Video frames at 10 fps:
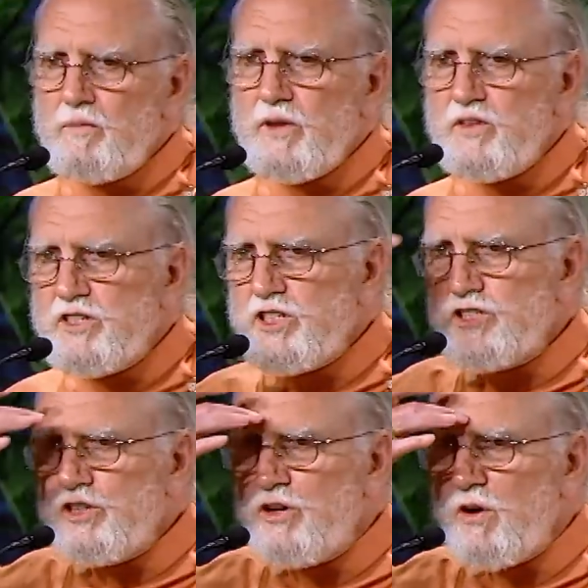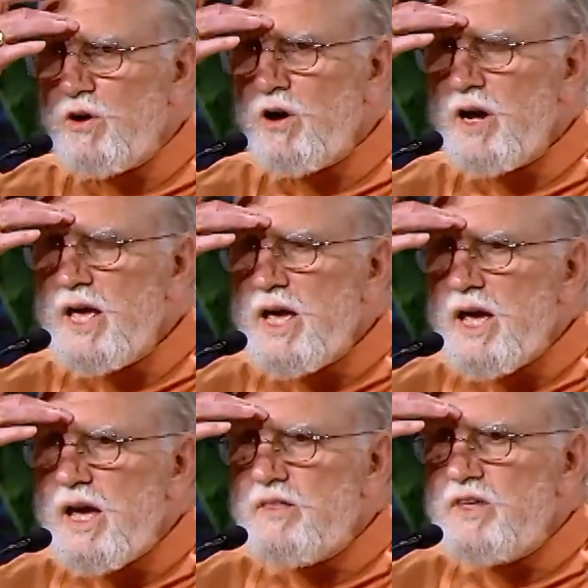But this is the door.
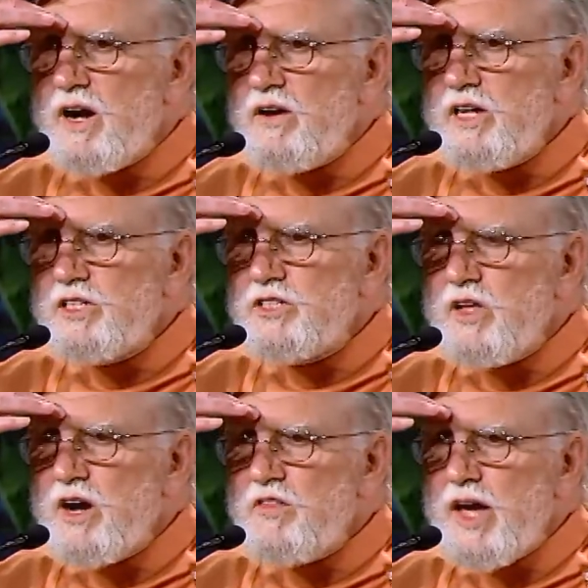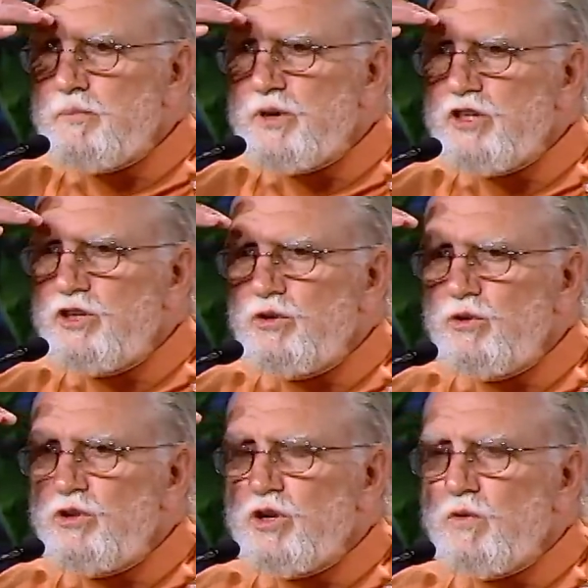And there is there that
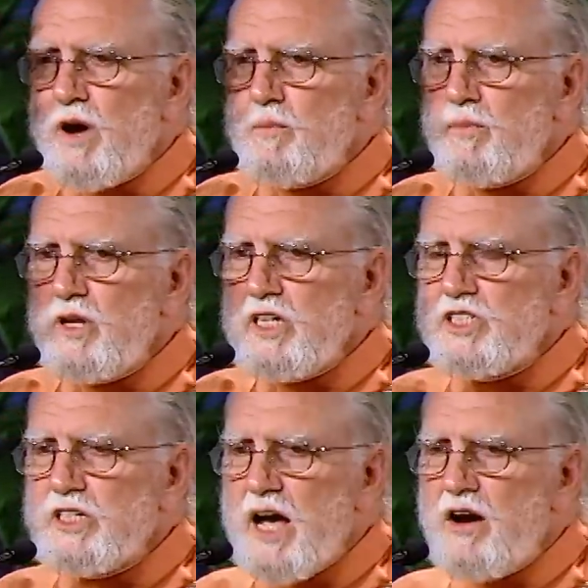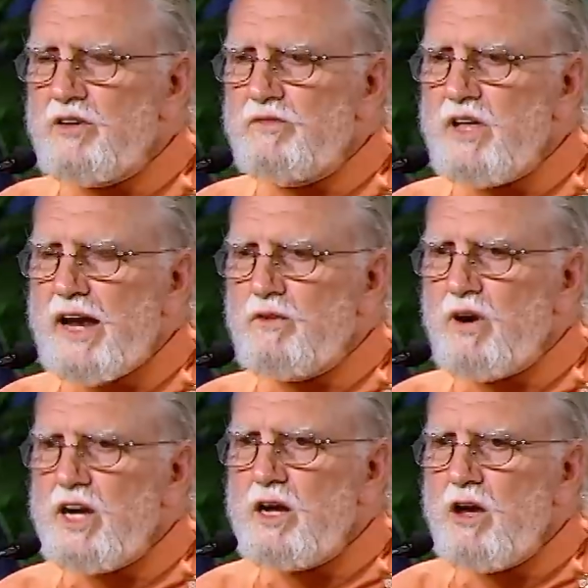peculiar rumbling sound of that
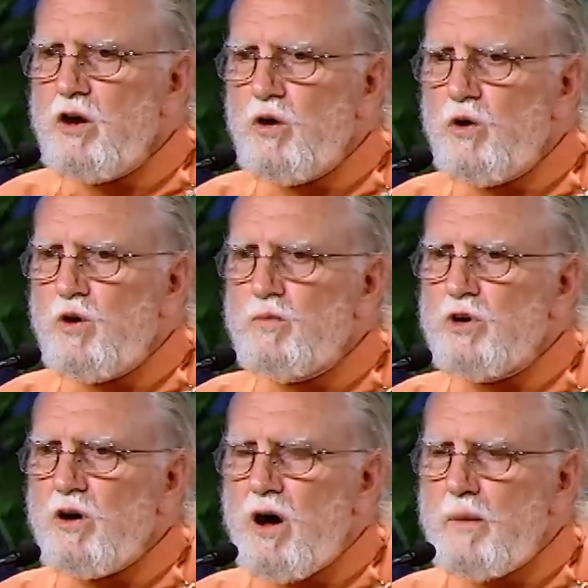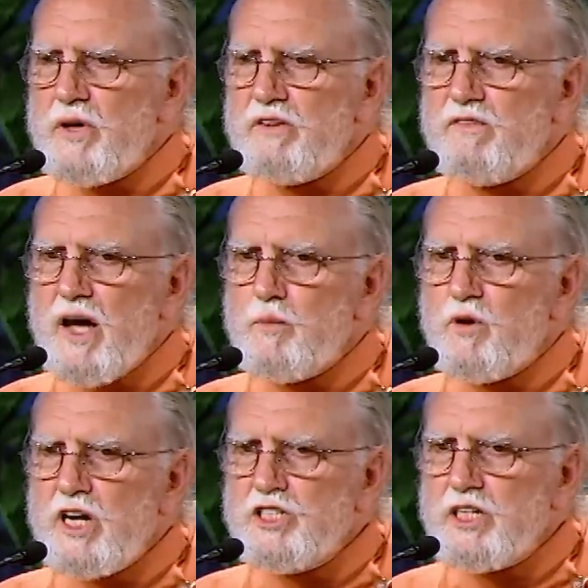great om or amen
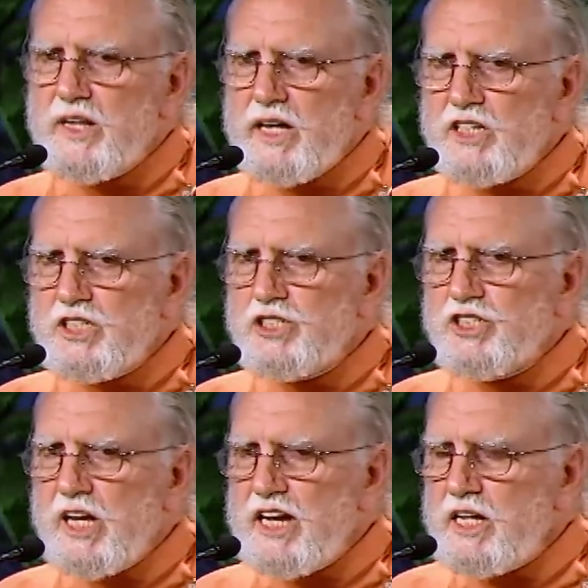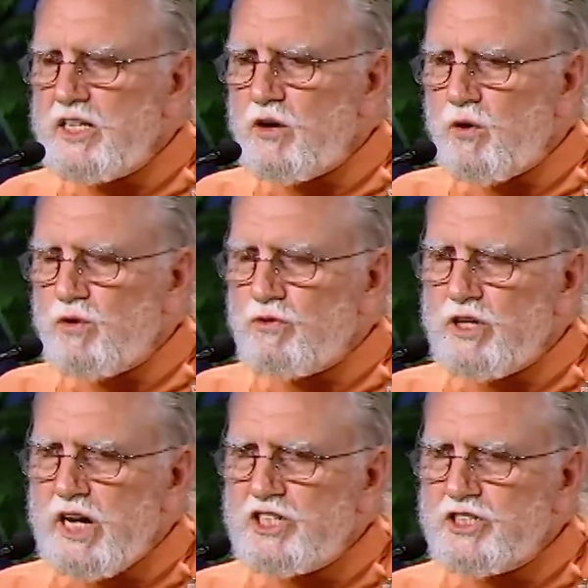vibration that is sustaining the whole
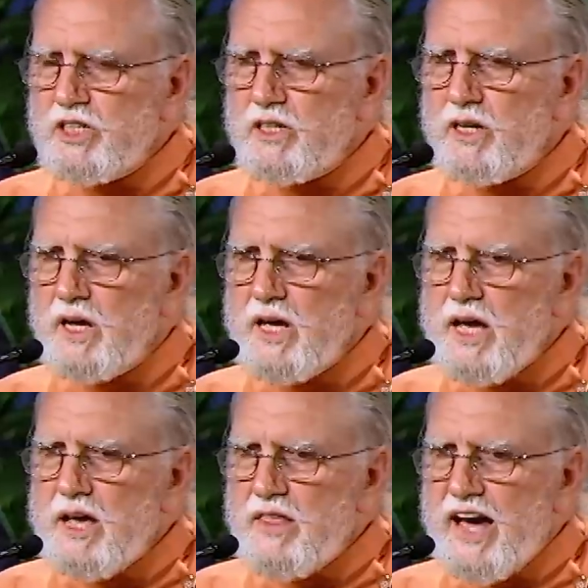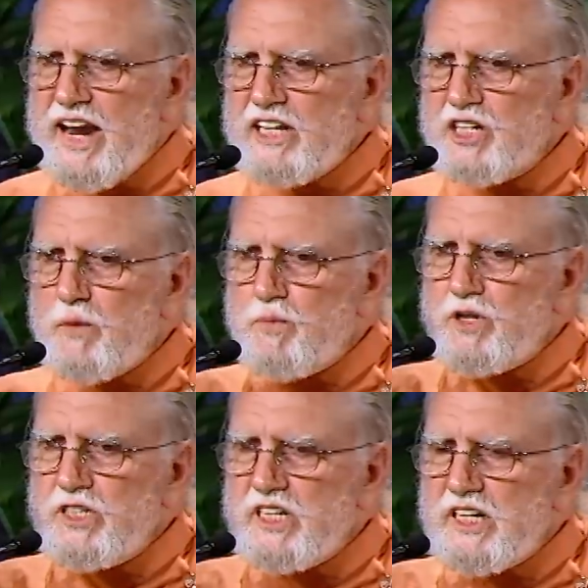creation, that has a
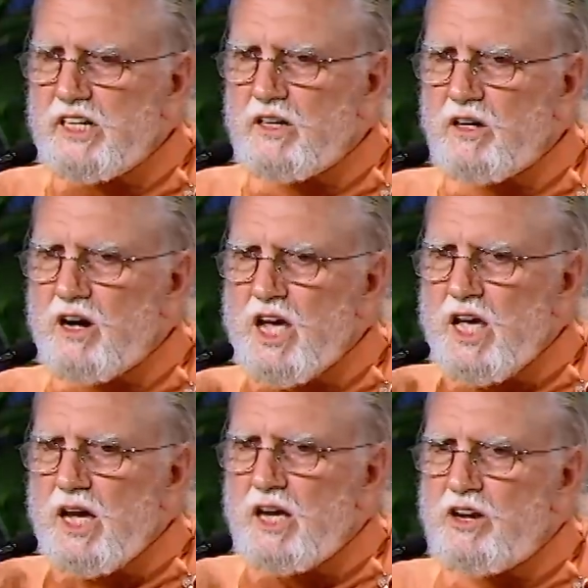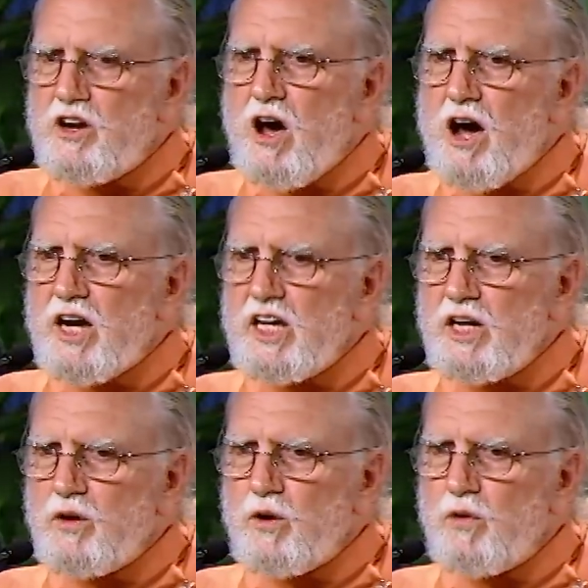particular
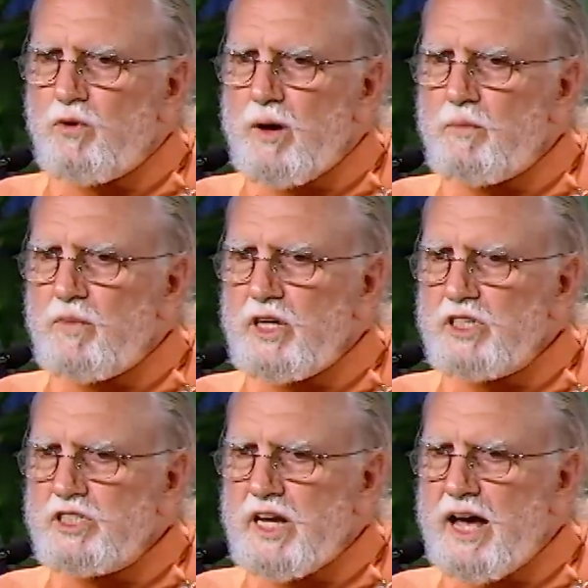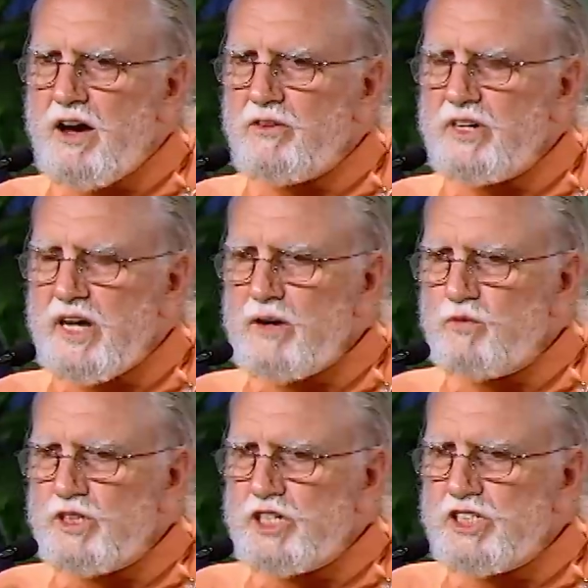knocking or rumbling sound, and
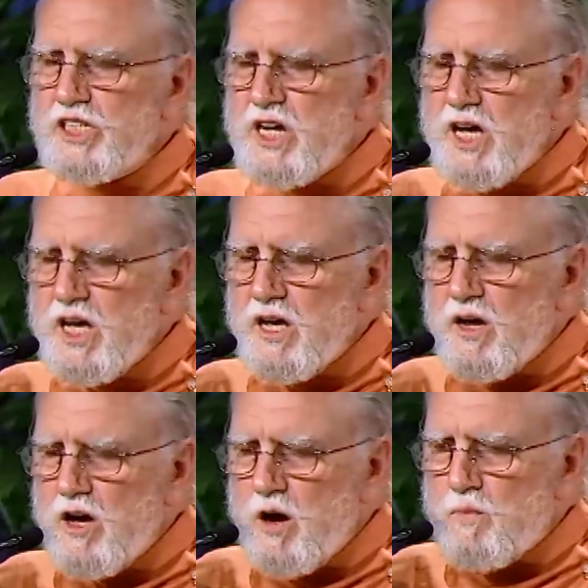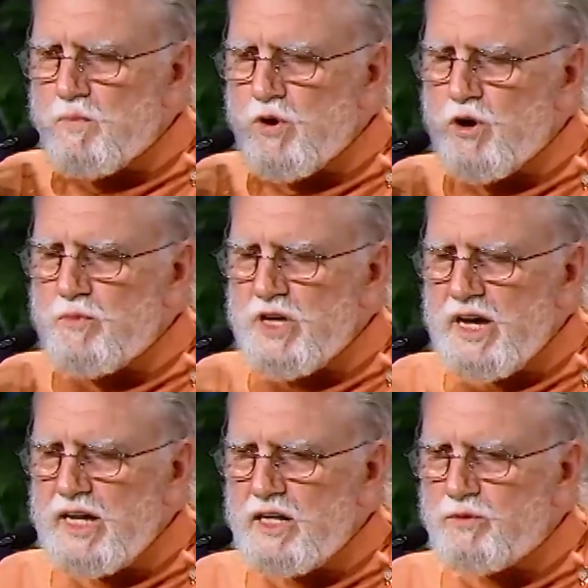which is
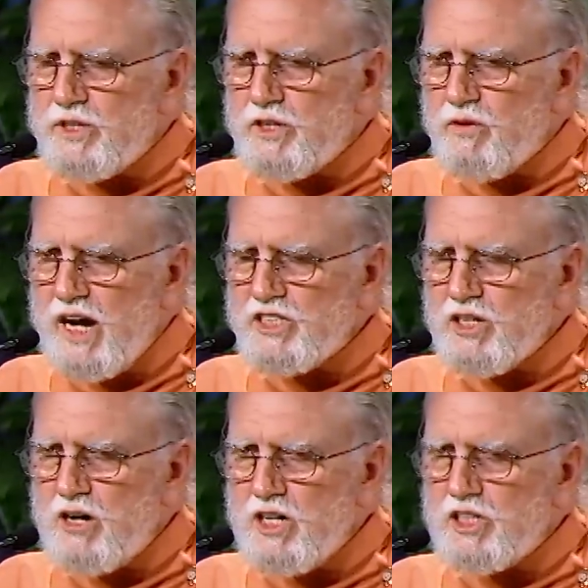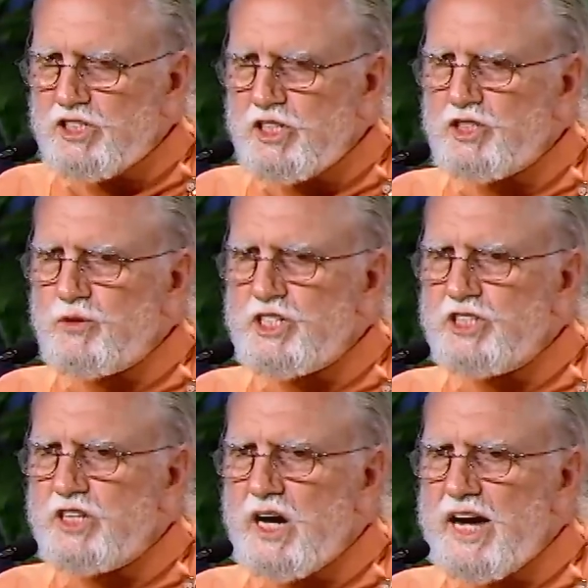permeated with the Christ consciousness, which
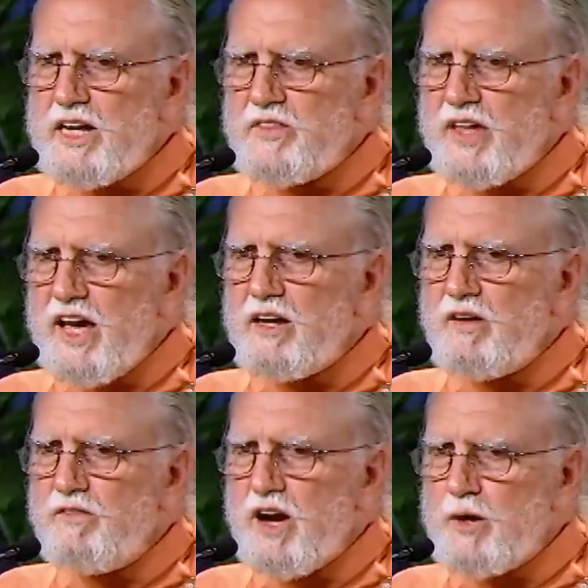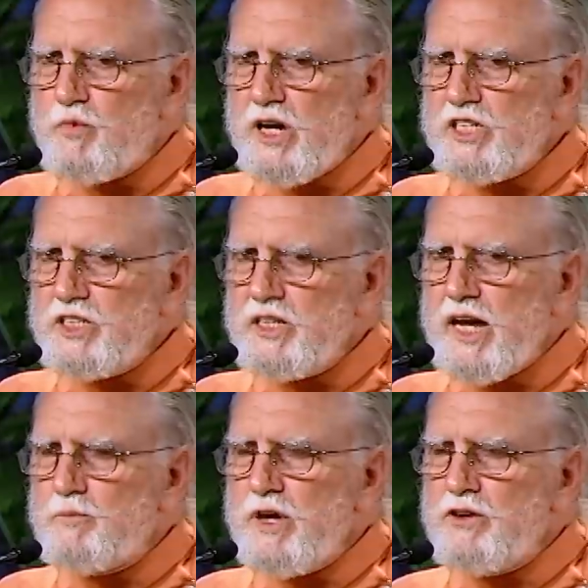is guiding that vibration,
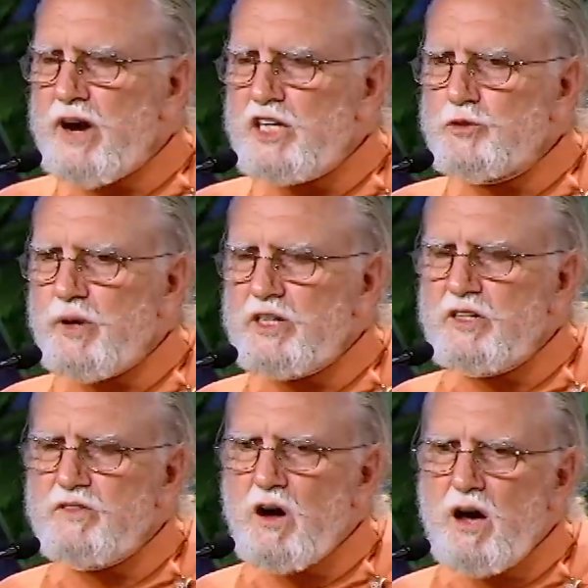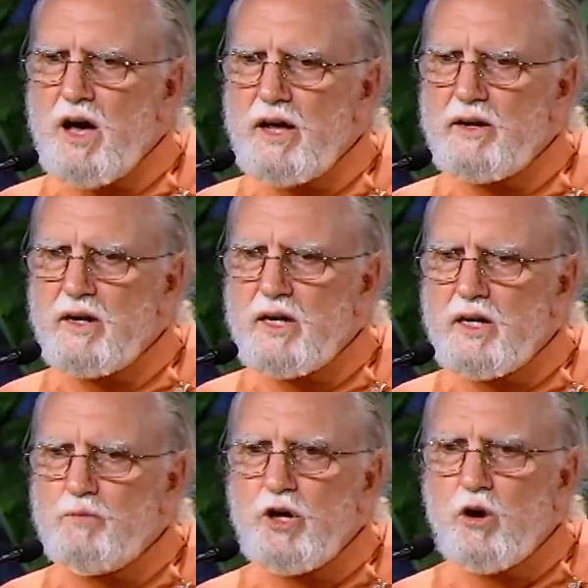that mother aspect of God.
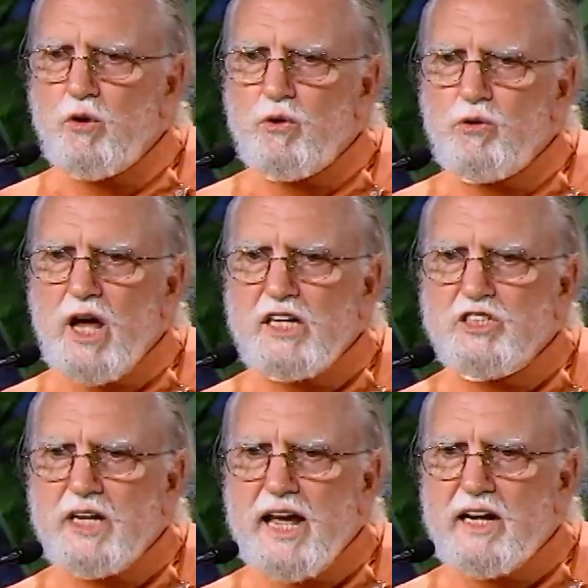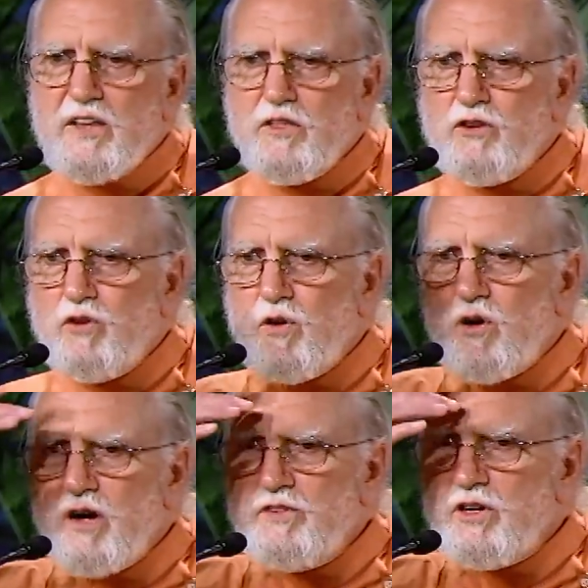Behold, I stand at the
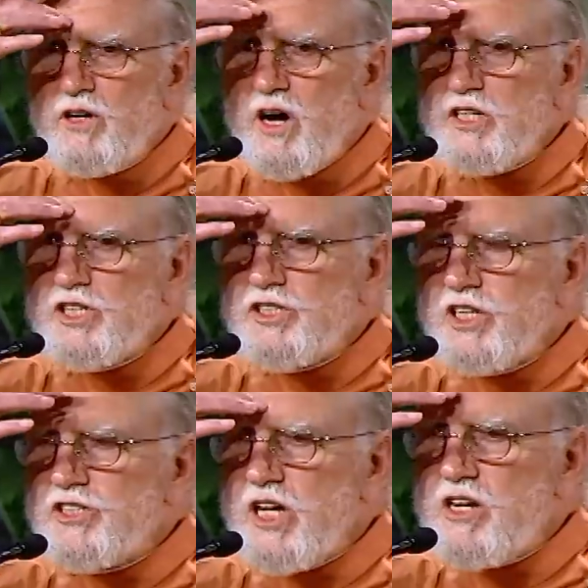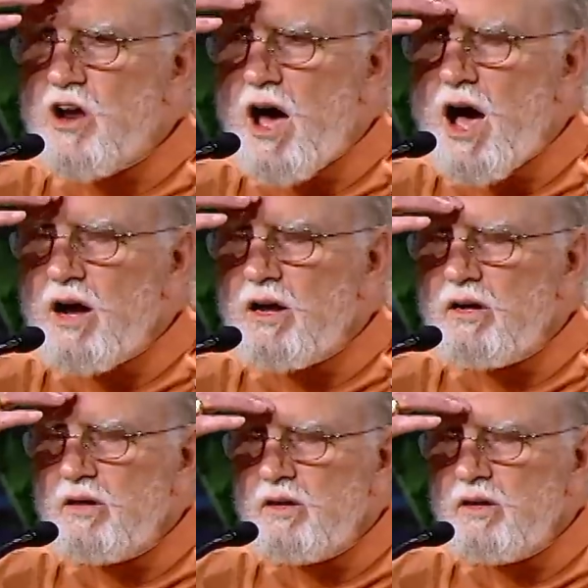door of your consciousness and knock.